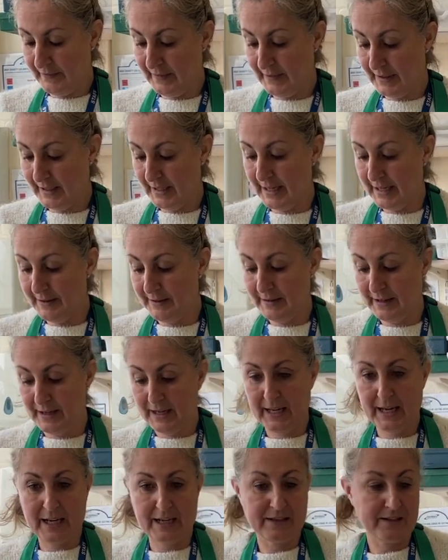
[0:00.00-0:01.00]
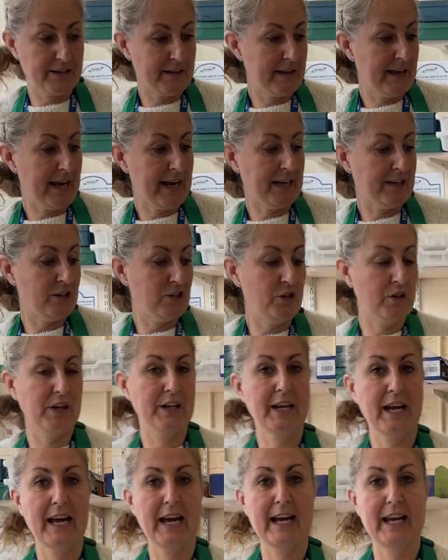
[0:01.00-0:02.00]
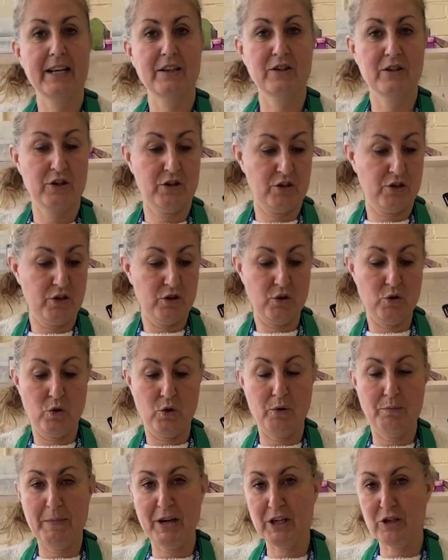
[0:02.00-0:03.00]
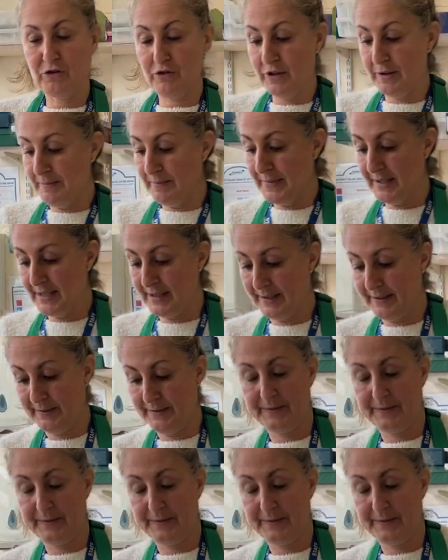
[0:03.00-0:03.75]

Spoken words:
Okay. And to that you can add your mushrooms.